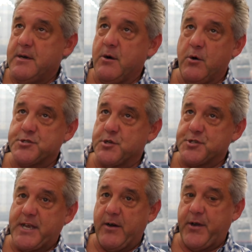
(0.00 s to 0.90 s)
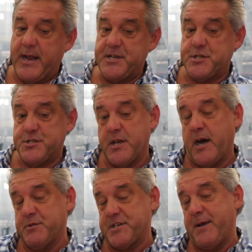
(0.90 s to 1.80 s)
all sorts of calculations, I
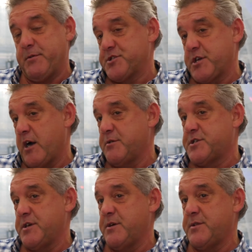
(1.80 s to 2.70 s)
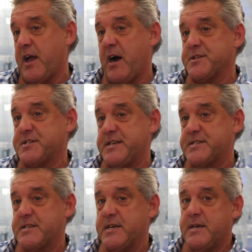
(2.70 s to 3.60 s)
was able to go to the
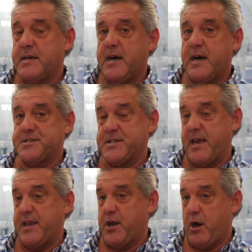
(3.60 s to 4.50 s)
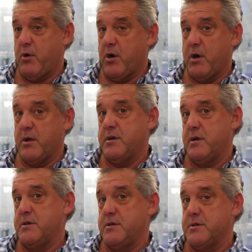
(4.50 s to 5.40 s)
artist and say, you know what,
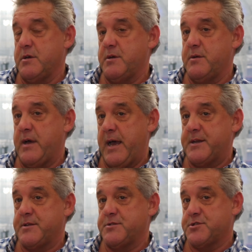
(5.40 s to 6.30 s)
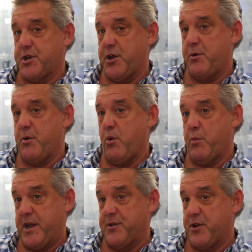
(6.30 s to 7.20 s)
Ed, Stu,
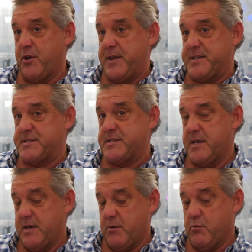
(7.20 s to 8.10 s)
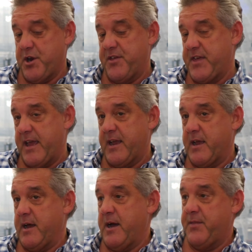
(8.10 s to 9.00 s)
we can do this. What do you think?
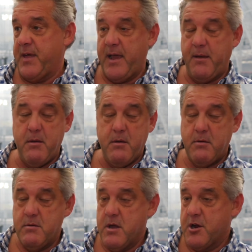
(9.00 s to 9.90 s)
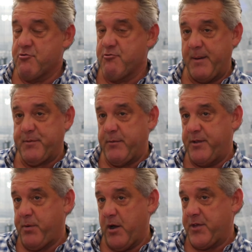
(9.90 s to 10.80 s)
And they grabbed it with both